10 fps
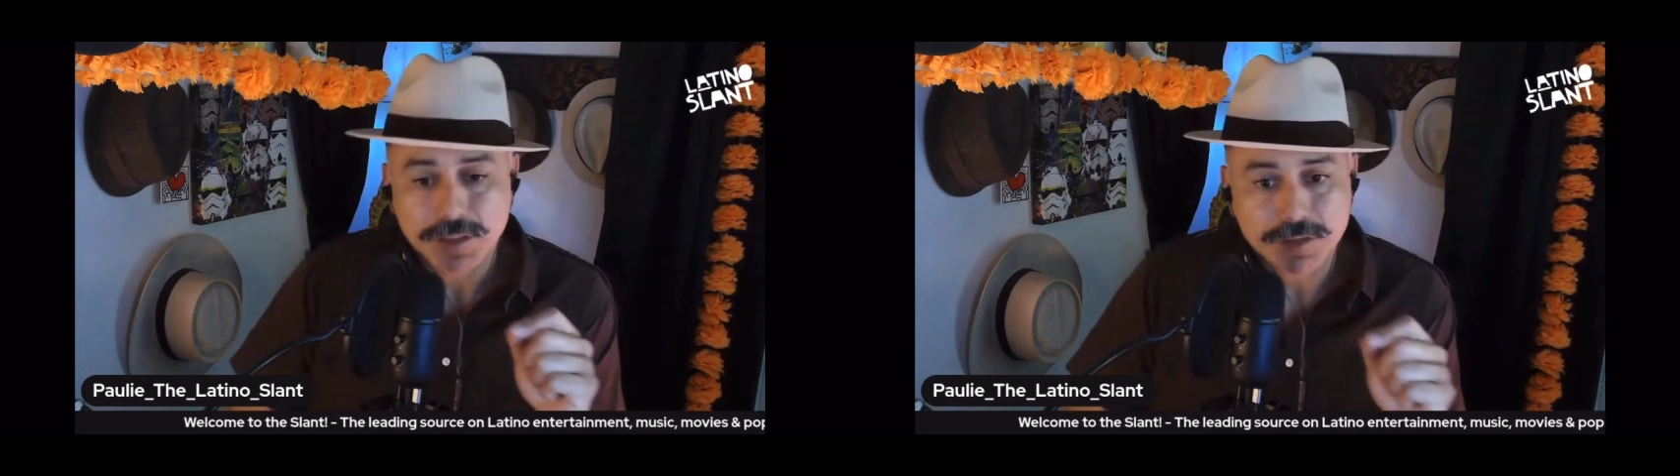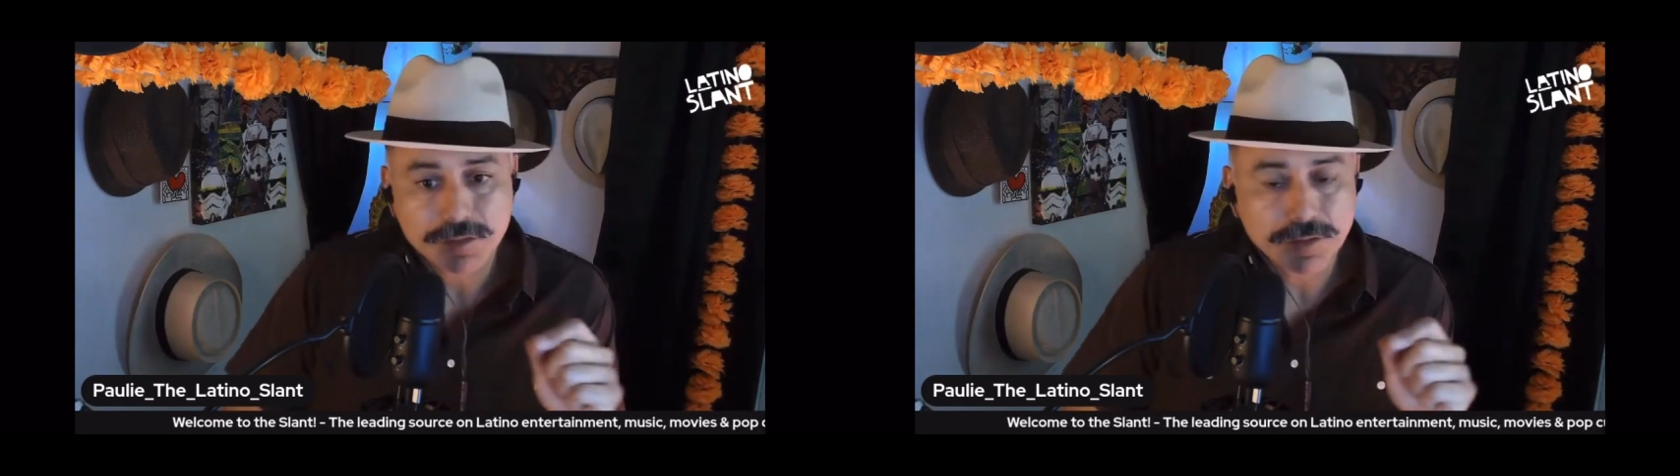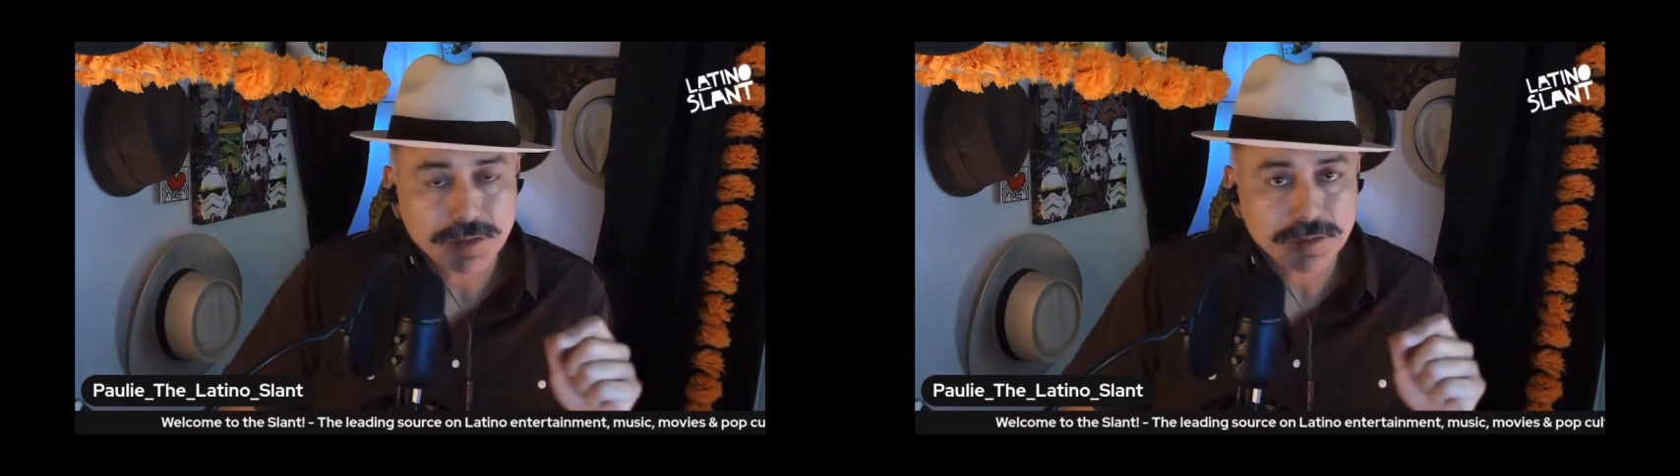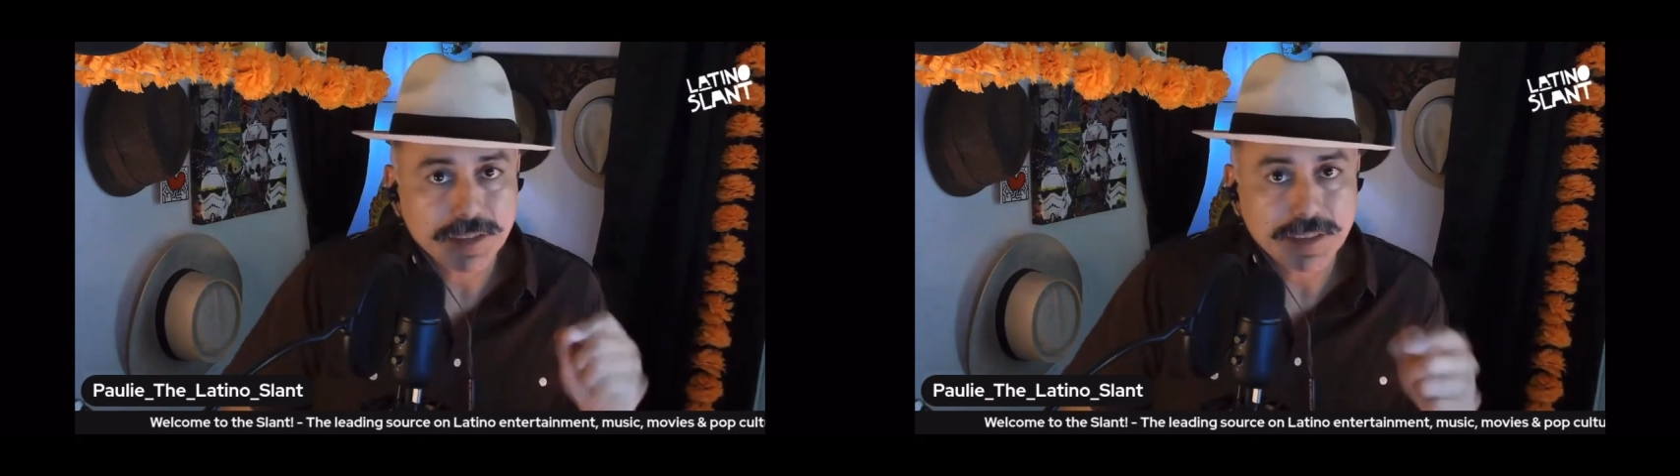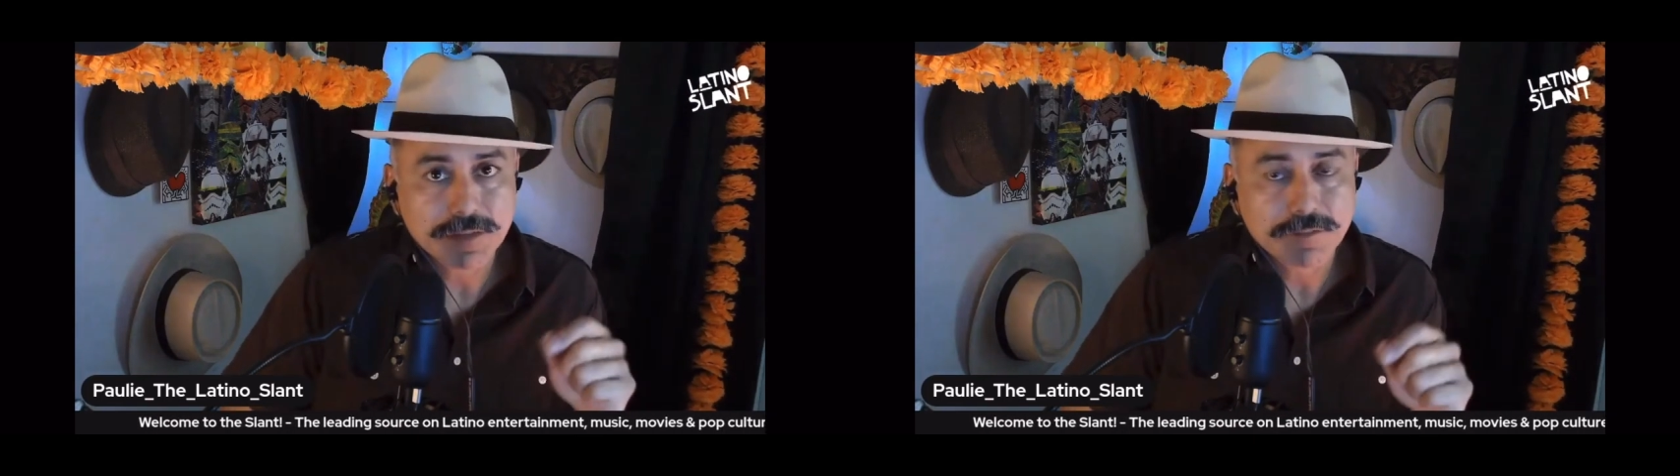interview
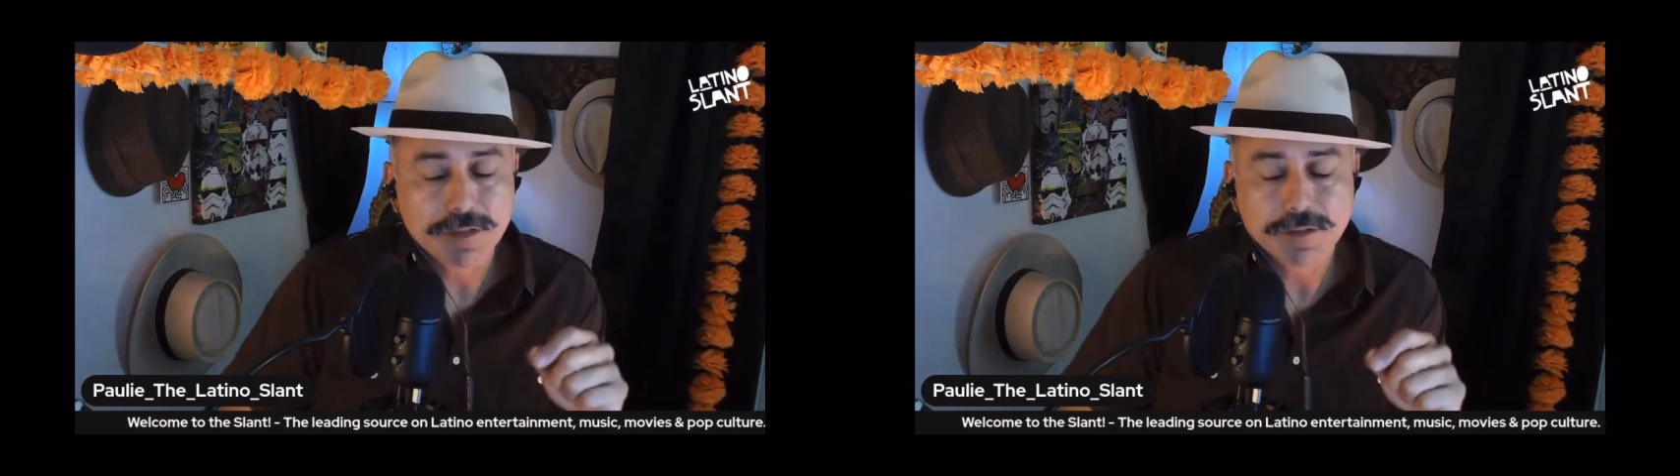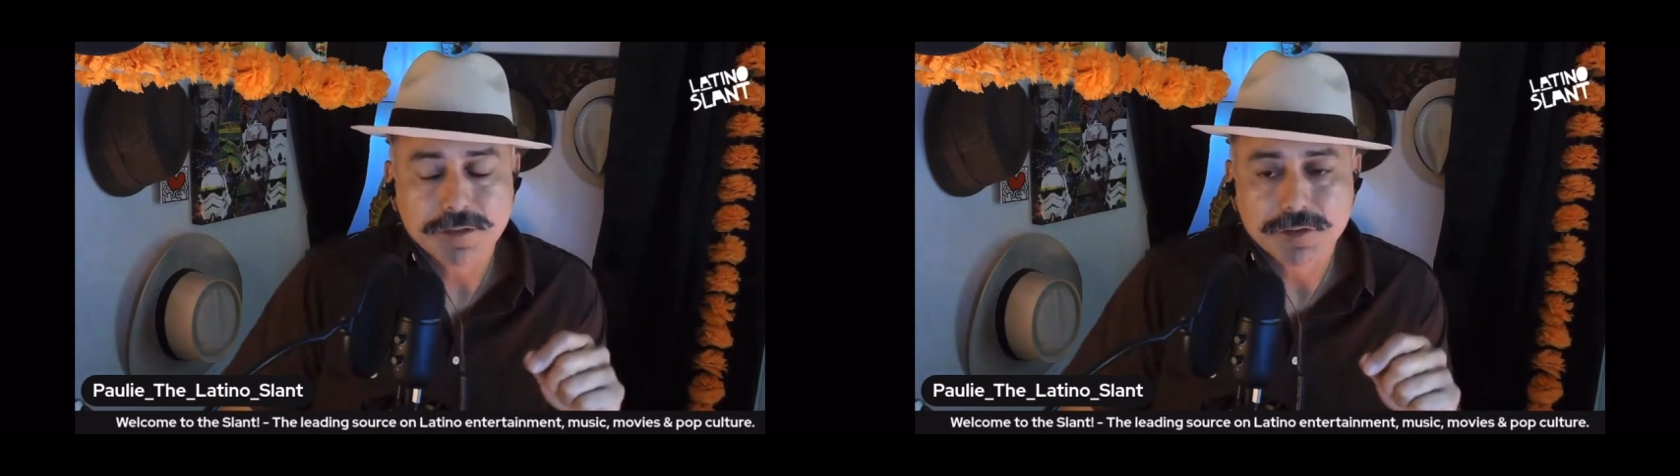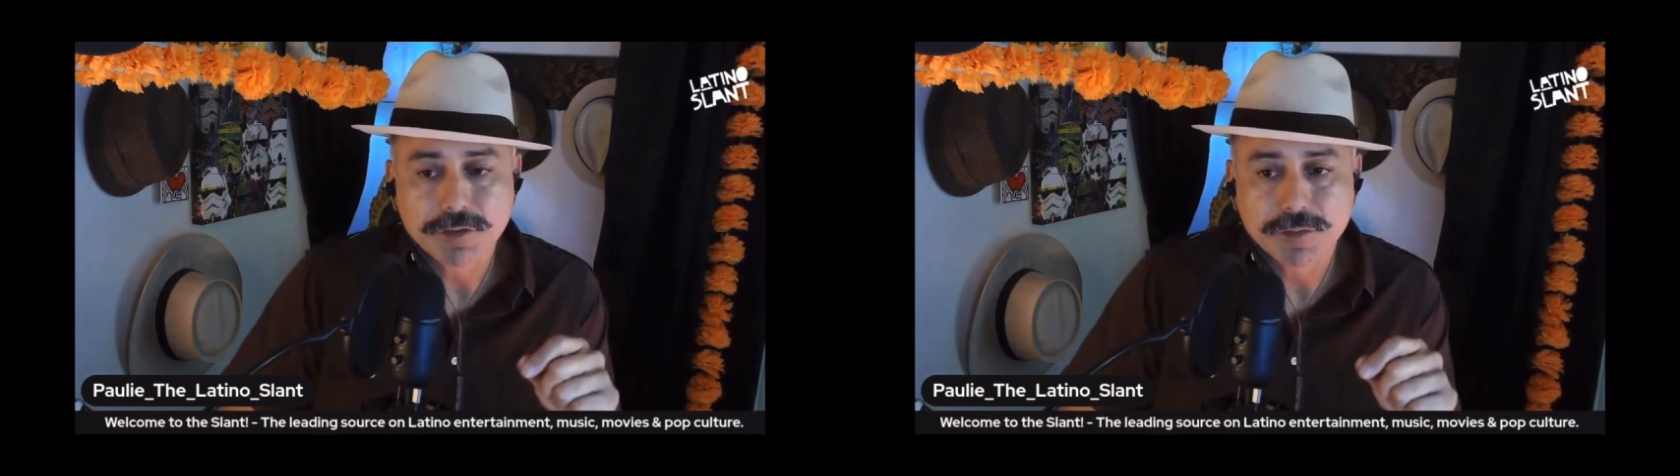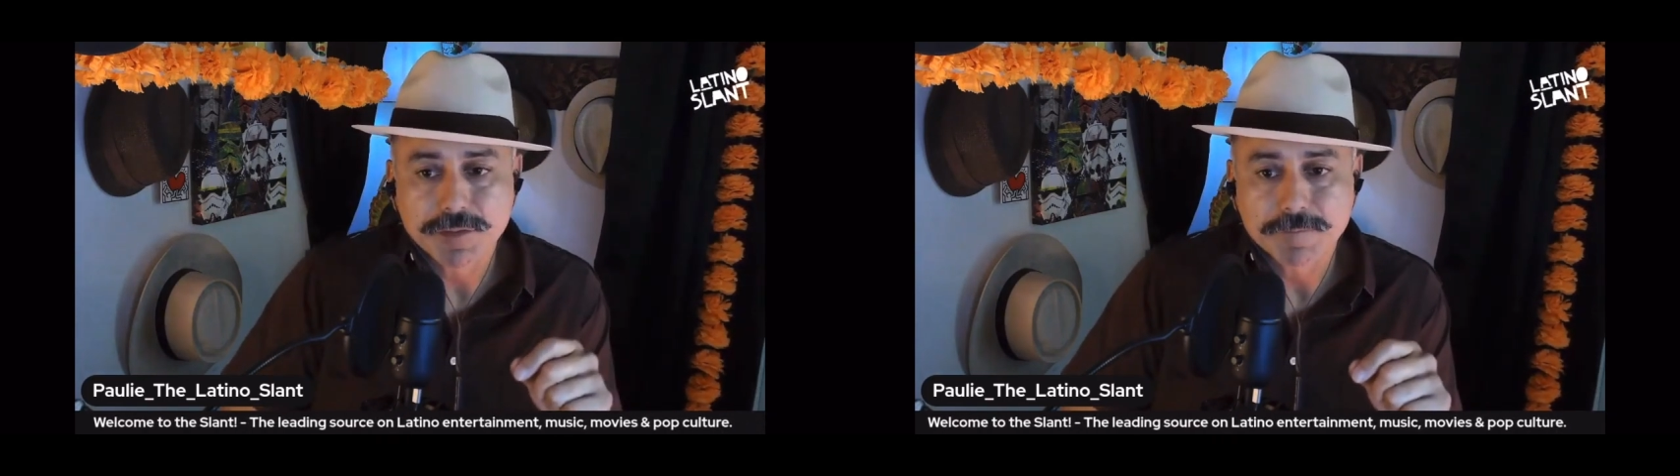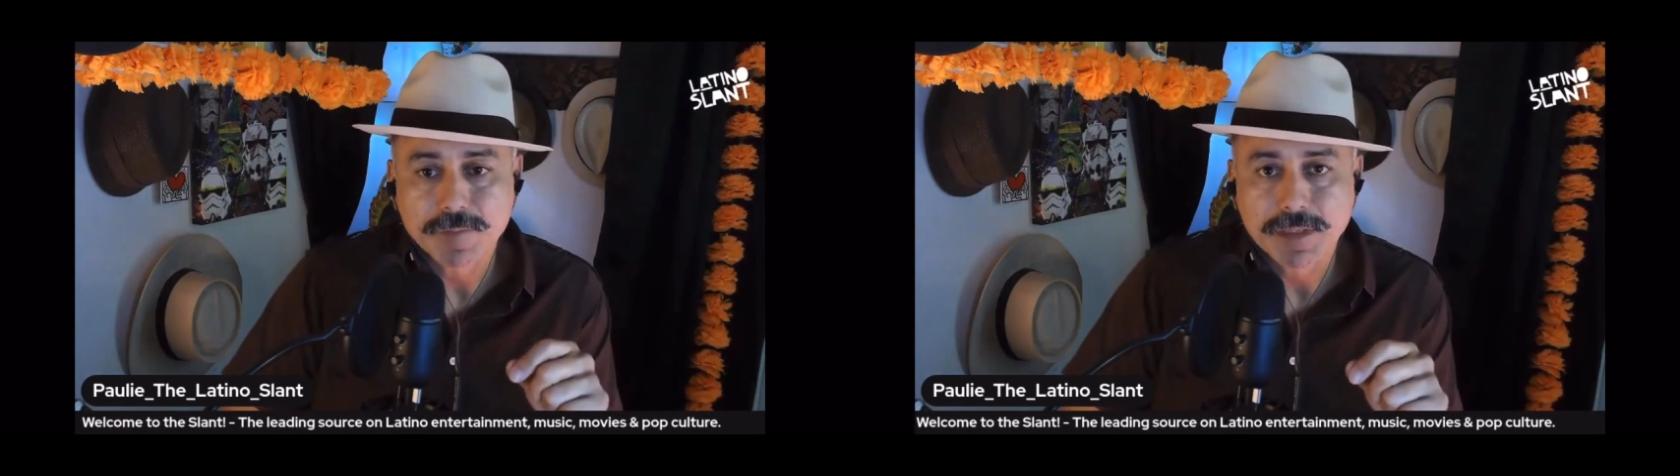in the video description.